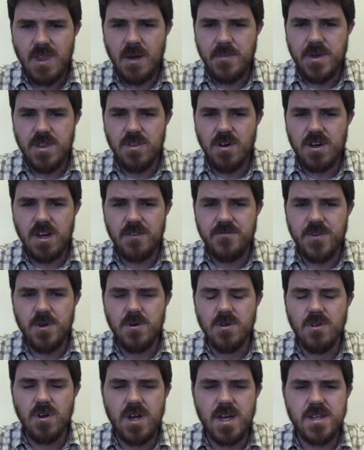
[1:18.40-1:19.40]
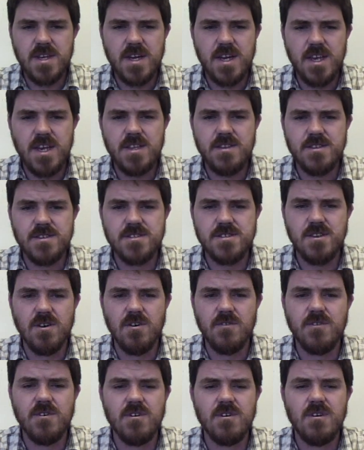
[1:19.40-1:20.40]
mean, look, if you were looking to get into
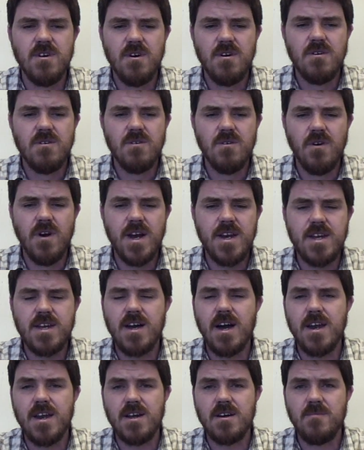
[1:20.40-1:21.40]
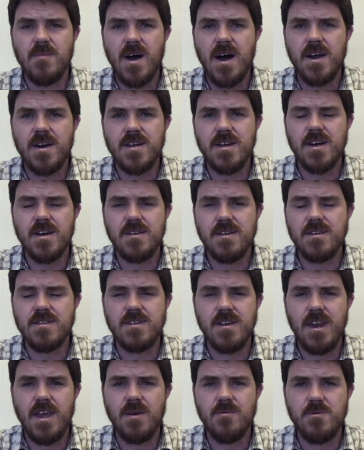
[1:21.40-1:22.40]
silver or any kind of commodity,
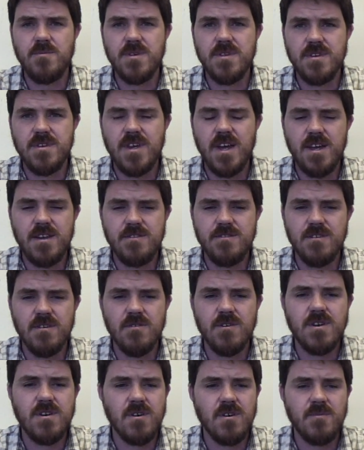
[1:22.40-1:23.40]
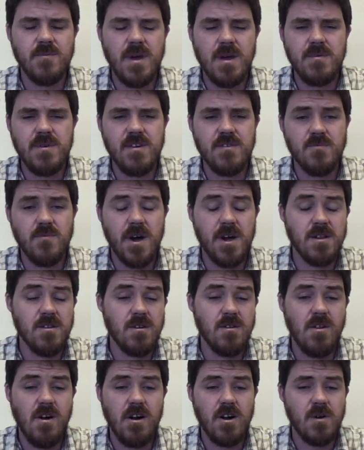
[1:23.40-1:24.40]
today would be the day to do it, or maybe even wait a
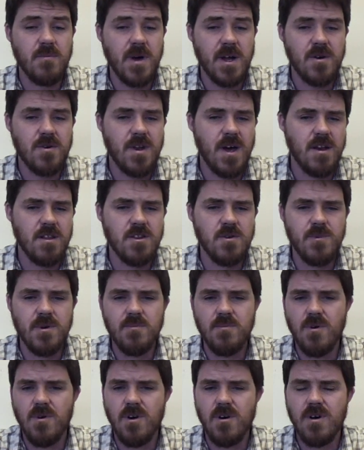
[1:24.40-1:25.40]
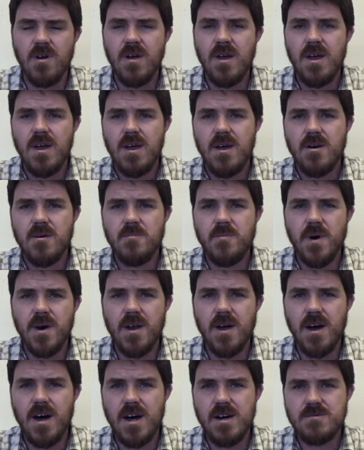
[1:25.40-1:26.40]
little longer. It might go down a little bit more.
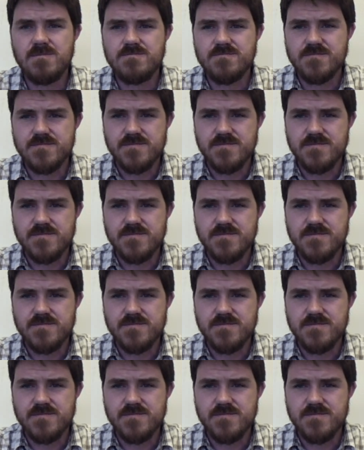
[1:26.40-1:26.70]
But